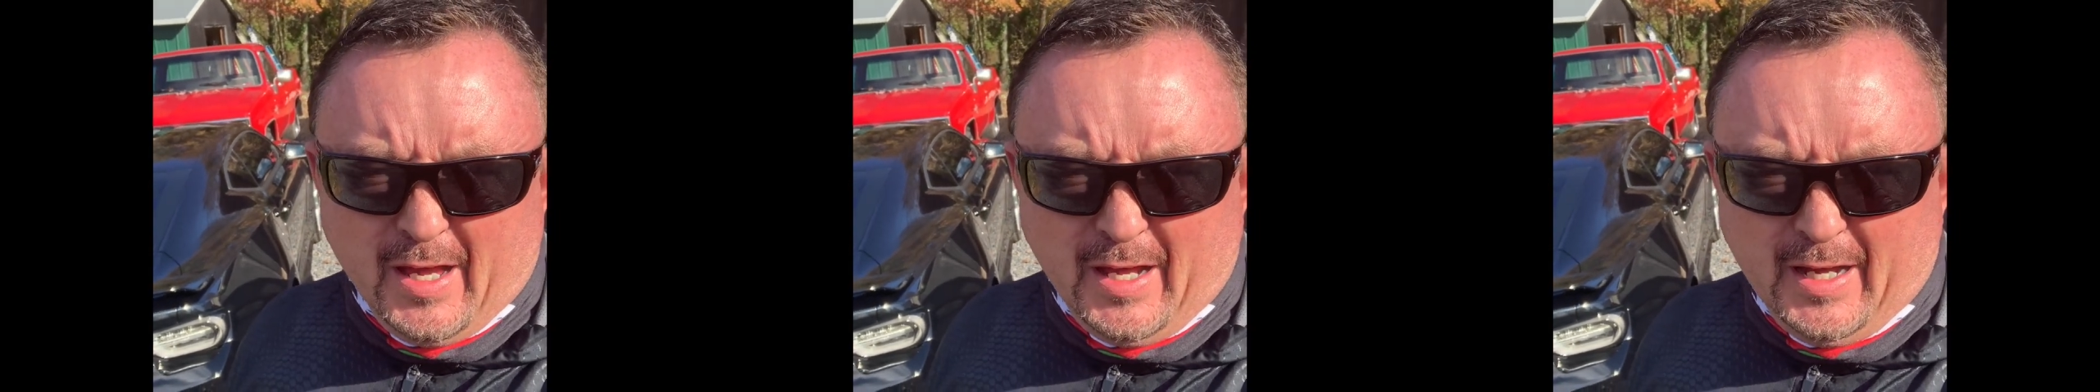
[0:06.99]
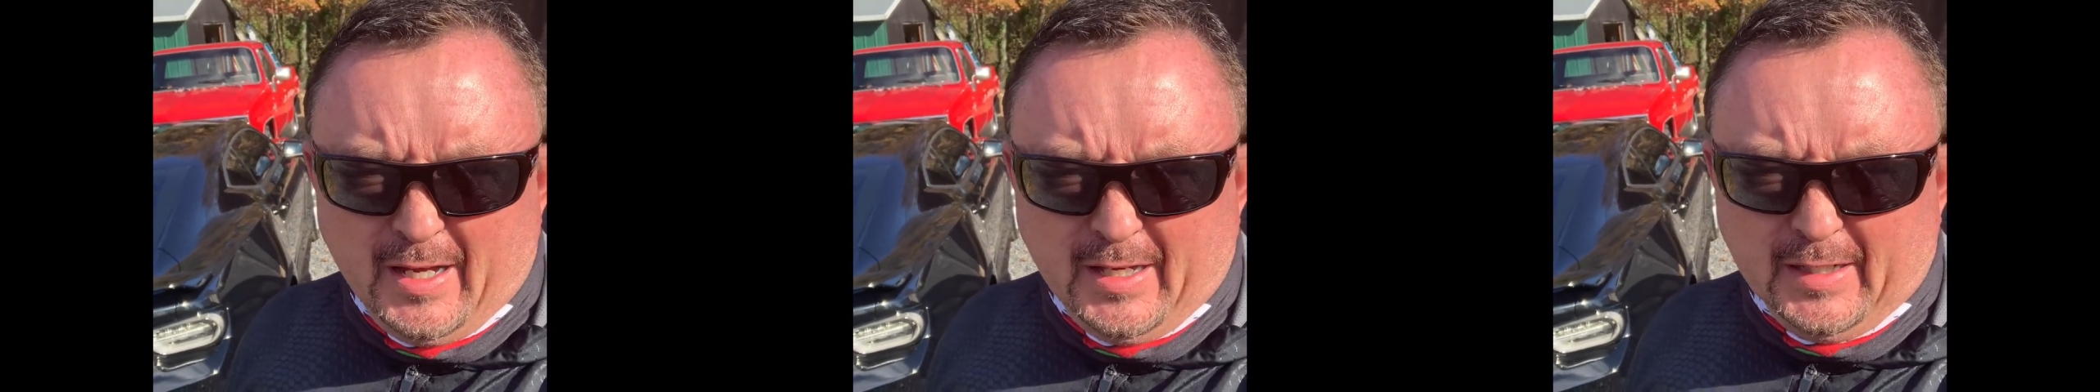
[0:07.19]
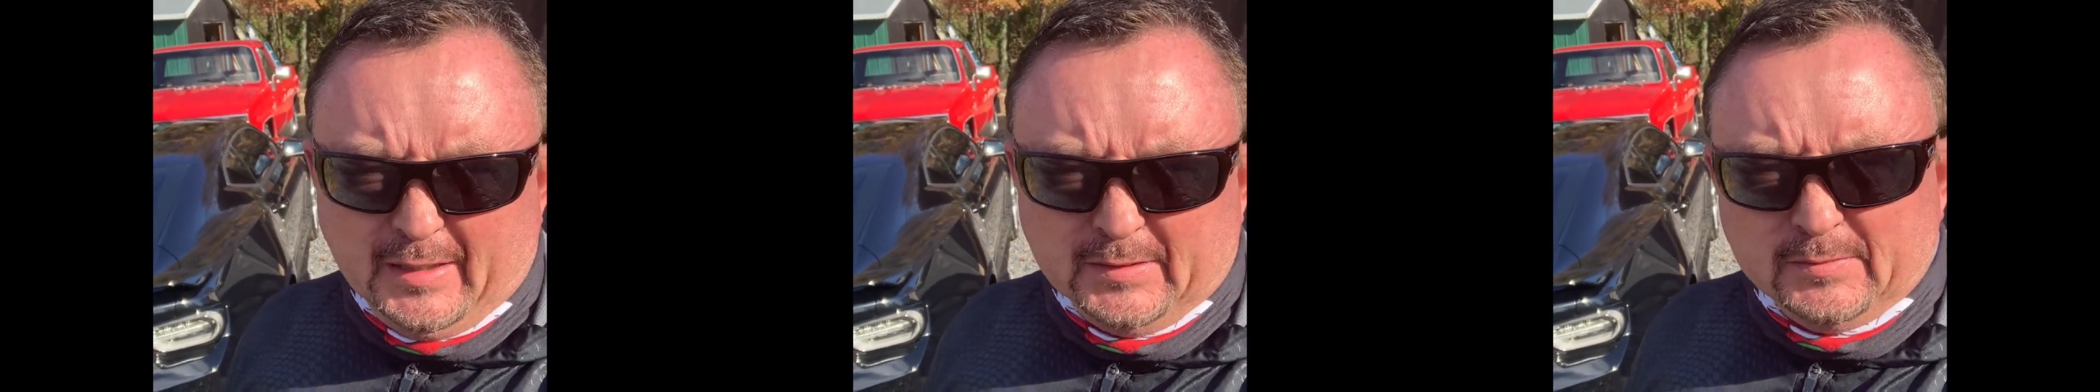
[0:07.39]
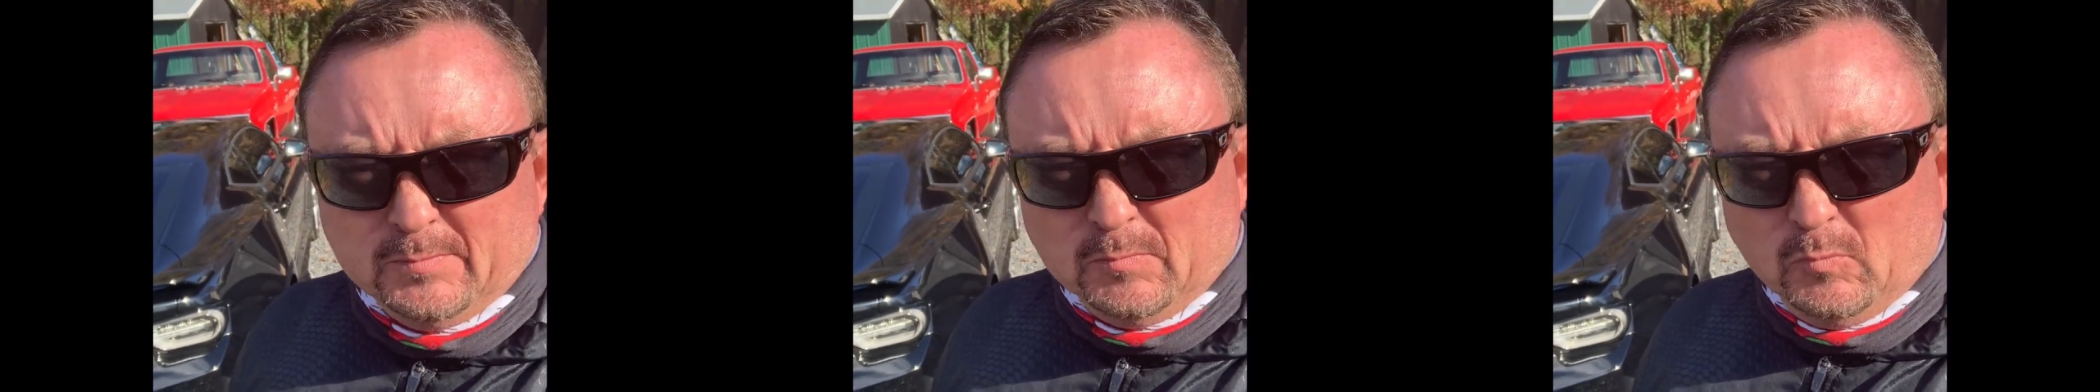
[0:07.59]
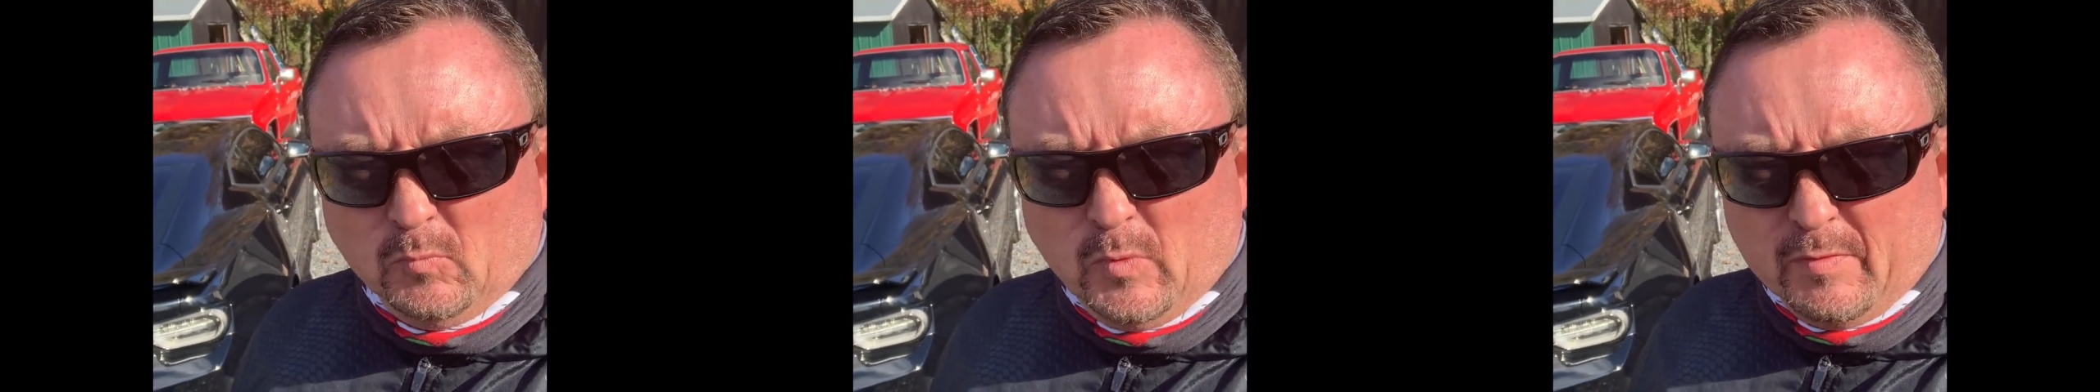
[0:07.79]
Uh,
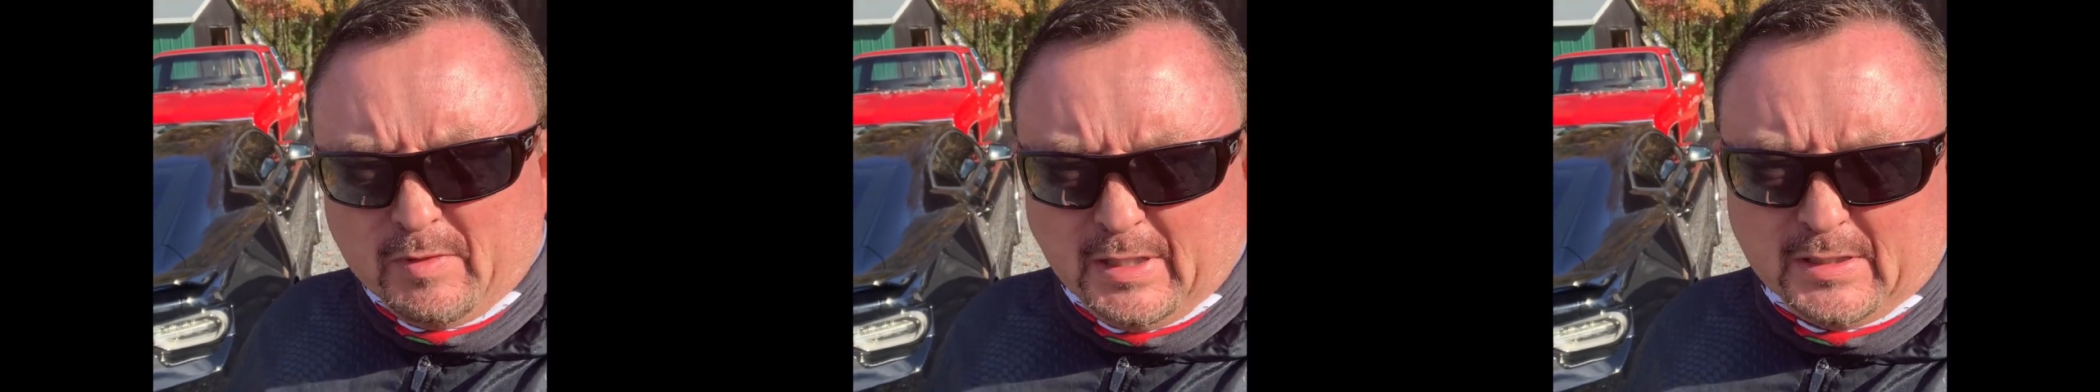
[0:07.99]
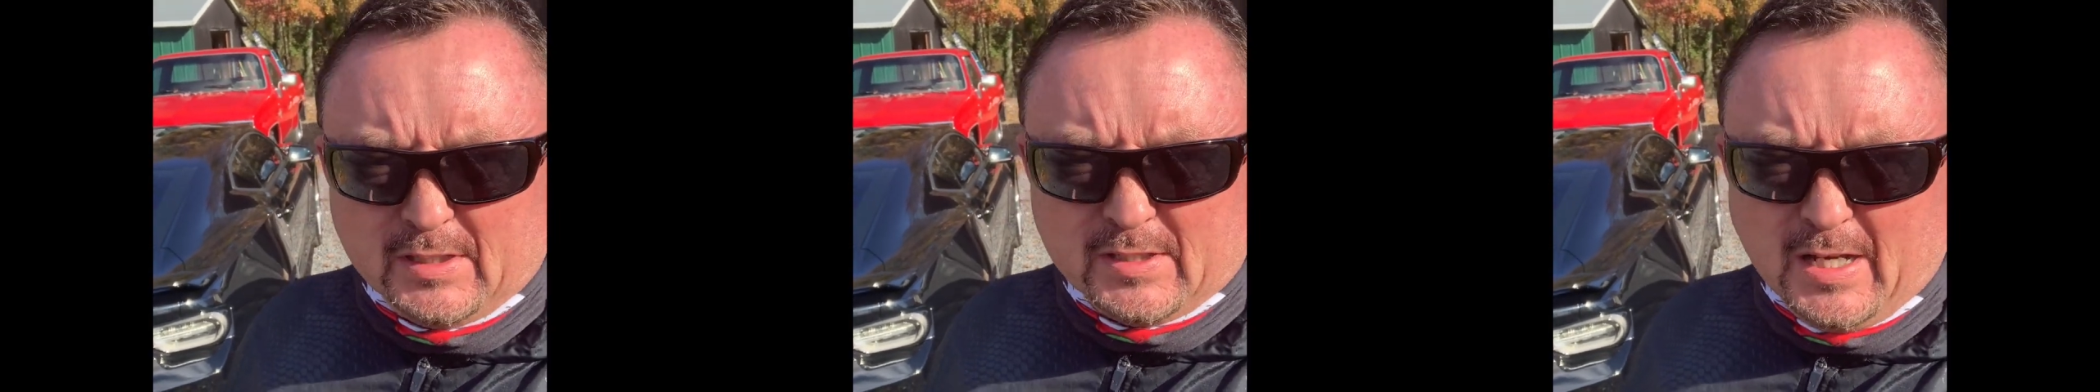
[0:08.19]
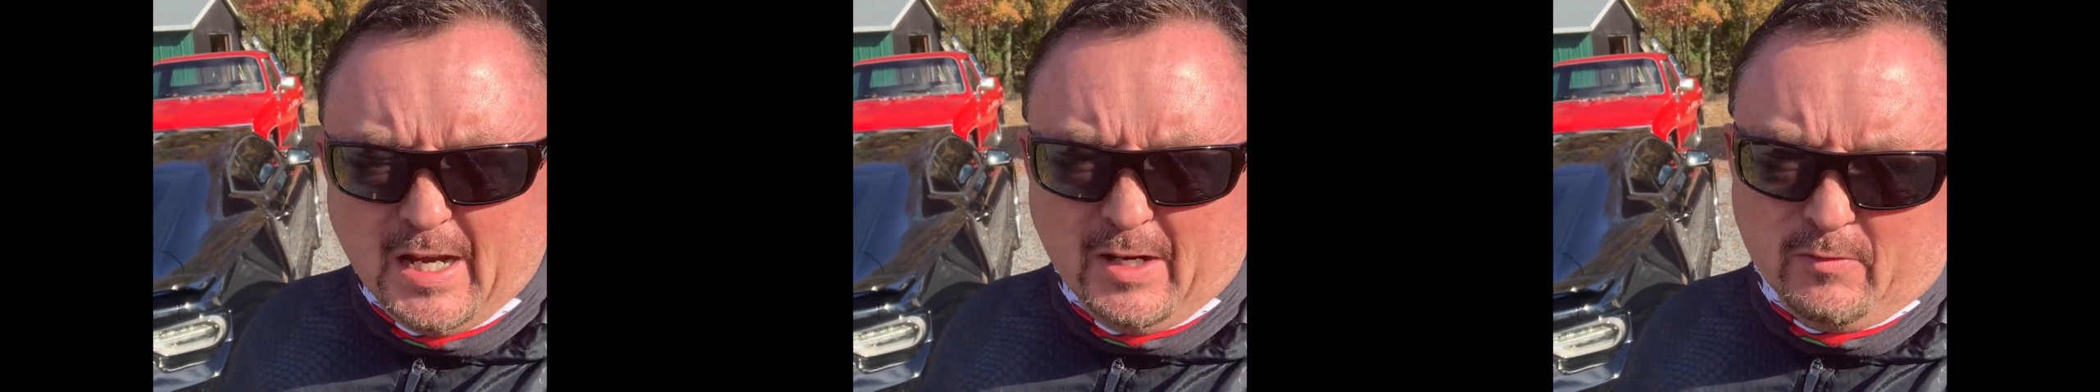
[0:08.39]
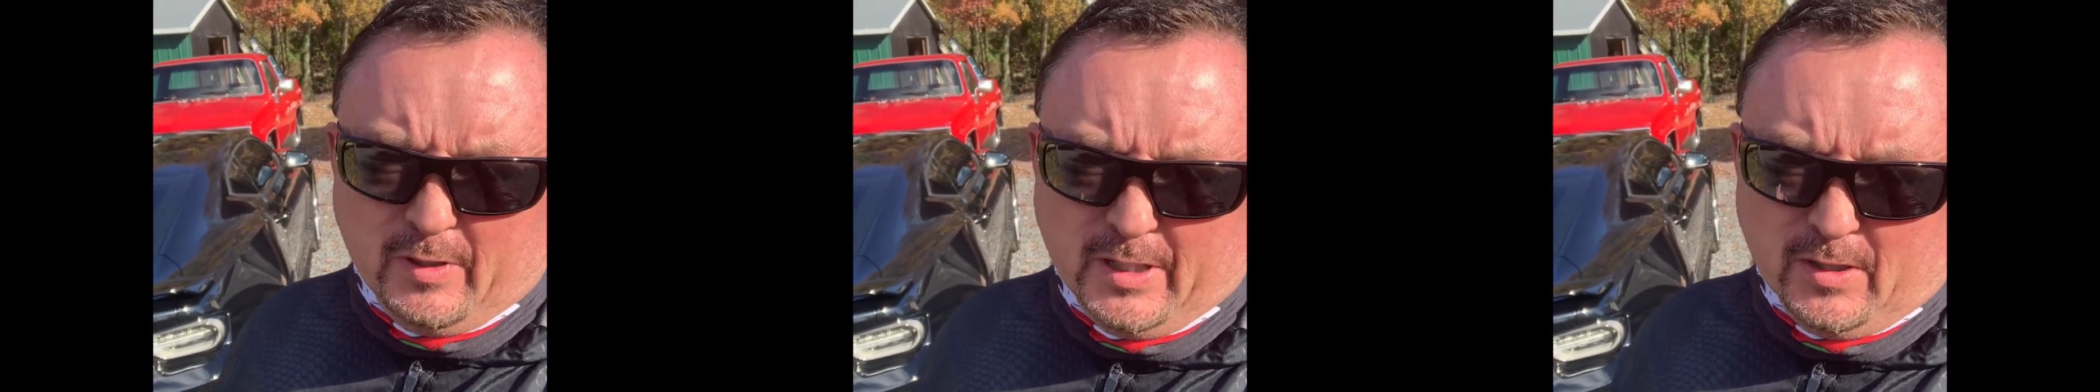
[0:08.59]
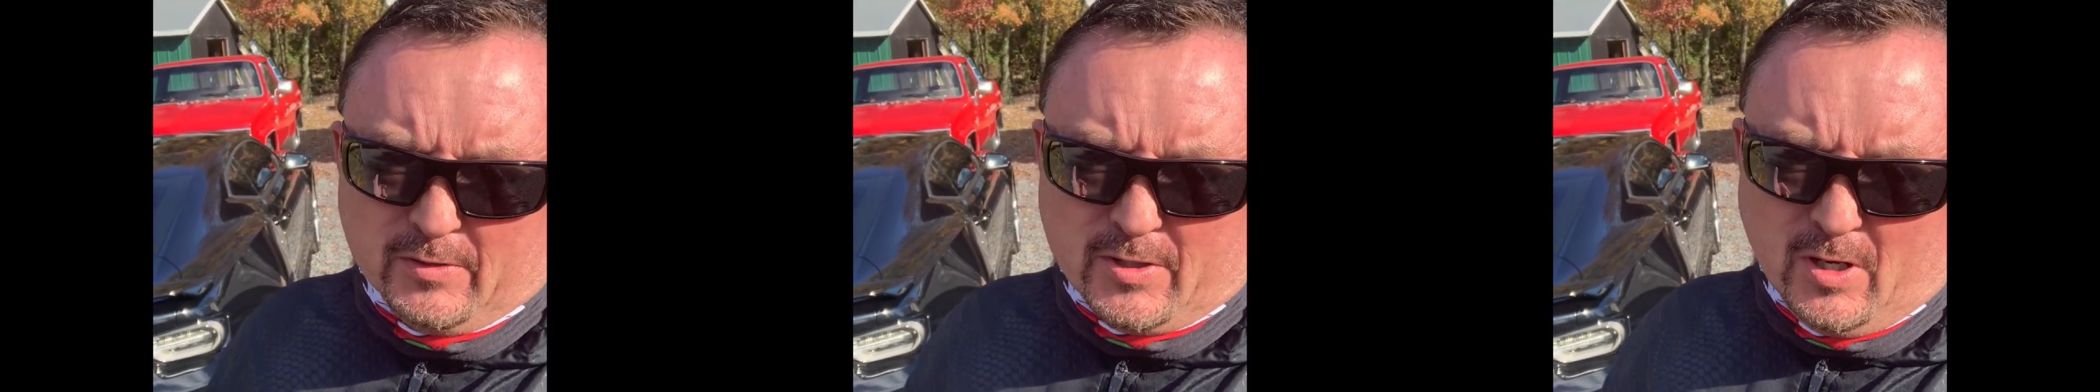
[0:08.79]
we've got the side
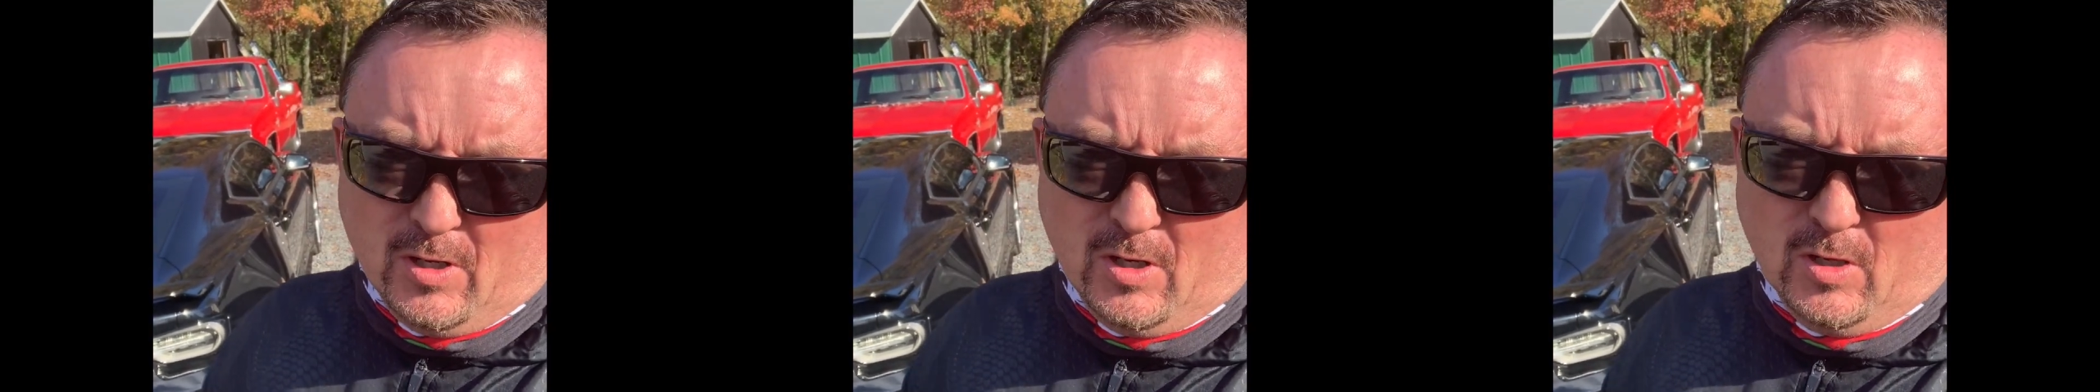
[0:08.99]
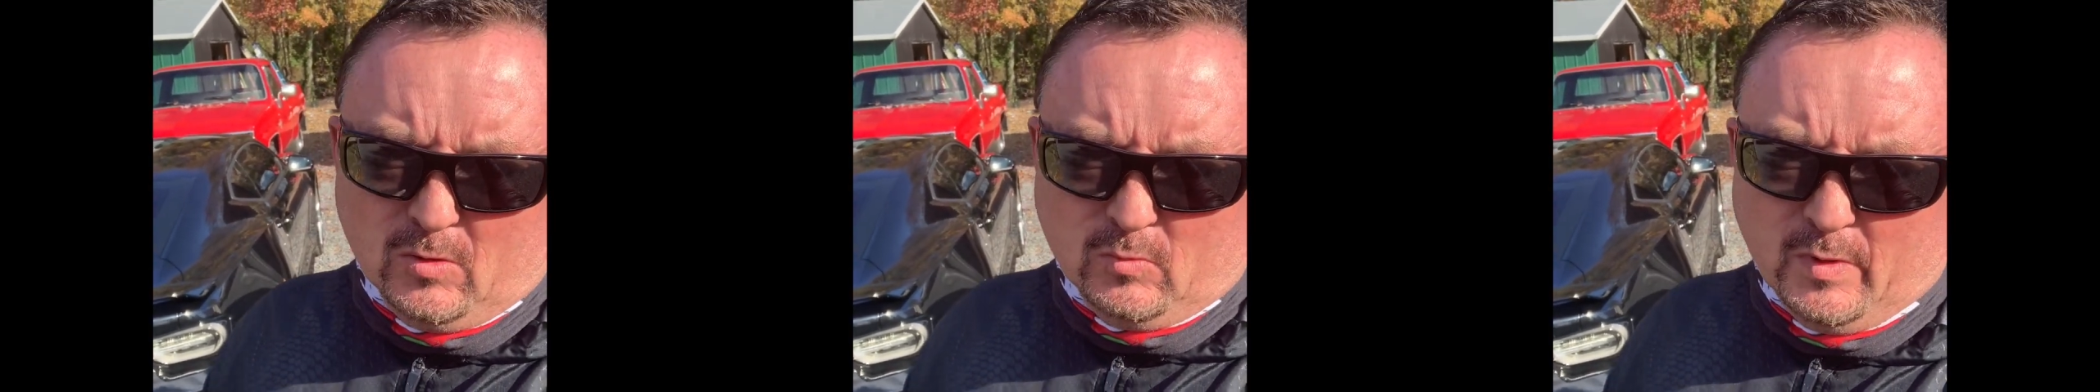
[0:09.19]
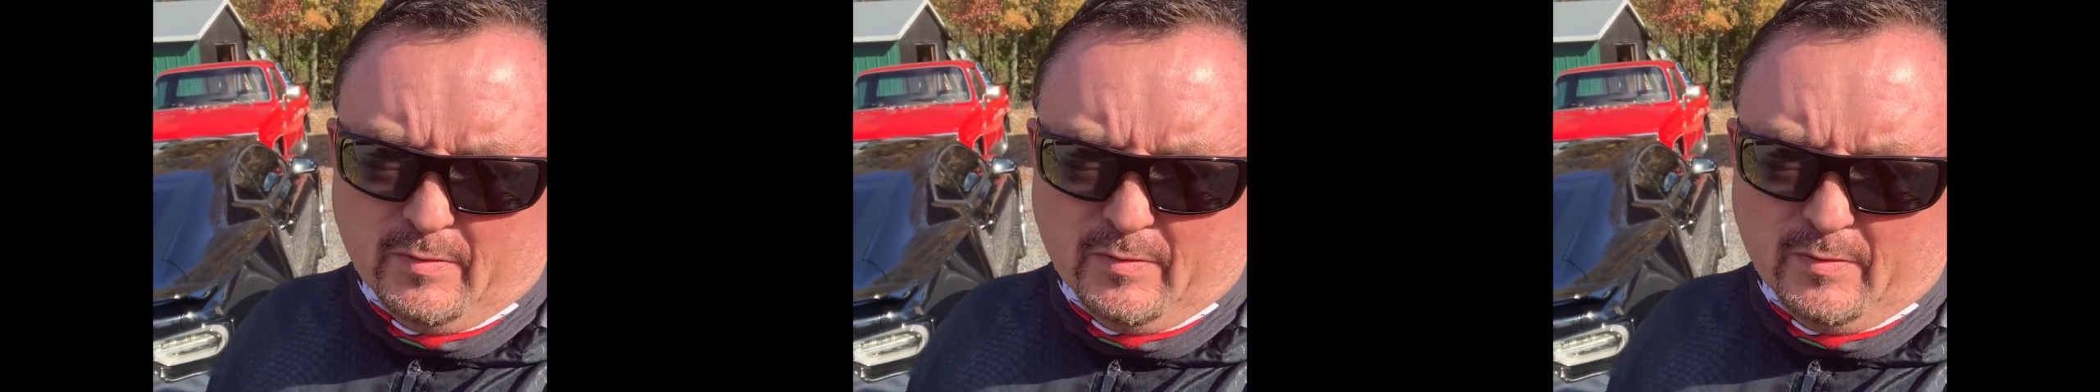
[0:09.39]
rails on,